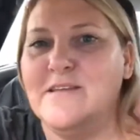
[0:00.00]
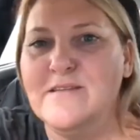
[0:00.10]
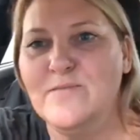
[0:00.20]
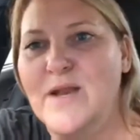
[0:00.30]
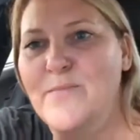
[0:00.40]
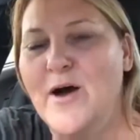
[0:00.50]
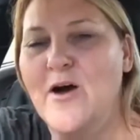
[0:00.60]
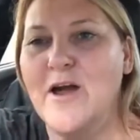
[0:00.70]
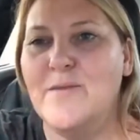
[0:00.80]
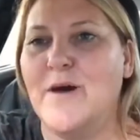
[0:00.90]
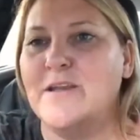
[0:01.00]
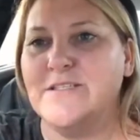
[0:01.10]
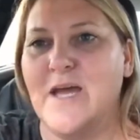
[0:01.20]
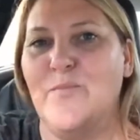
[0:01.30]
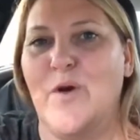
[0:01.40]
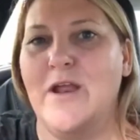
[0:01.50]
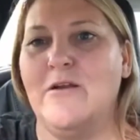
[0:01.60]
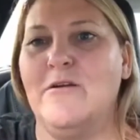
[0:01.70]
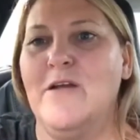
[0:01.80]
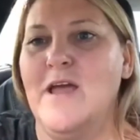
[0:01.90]
this is what I bought. I bought a
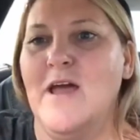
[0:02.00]
typewriter.